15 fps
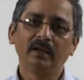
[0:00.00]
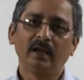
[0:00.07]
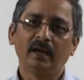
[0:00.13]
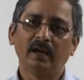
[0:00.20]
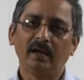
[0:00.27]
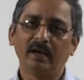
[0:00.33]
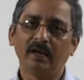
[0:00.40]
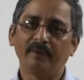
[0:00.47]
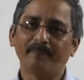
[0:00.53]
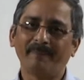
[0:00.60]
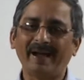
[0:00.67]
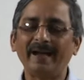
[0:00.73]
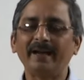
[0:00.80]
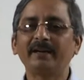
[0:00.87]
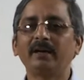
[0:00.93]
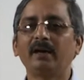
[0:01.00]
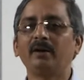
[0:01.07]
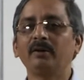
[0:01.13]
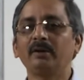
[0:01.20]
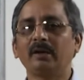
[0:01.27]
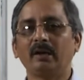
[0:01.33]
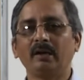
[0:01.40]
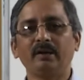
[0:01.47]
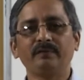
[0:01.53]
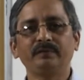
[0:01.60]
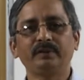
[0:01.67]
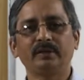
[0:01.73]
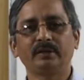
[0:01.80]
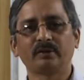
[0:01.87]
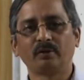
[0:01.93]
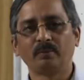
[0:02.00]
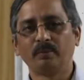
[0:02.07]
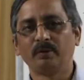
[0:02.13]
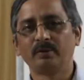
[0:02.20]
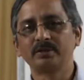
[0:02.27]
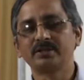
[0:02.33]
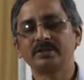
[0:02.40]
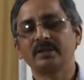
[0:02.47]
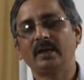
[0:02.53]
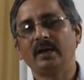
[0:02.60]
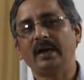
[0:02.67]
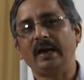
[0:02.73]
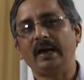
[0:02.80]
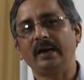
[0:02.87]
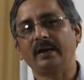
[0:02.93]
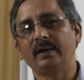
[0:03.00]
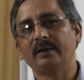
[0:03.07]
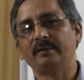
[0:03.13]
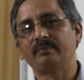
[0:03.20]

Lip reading: background of the robots and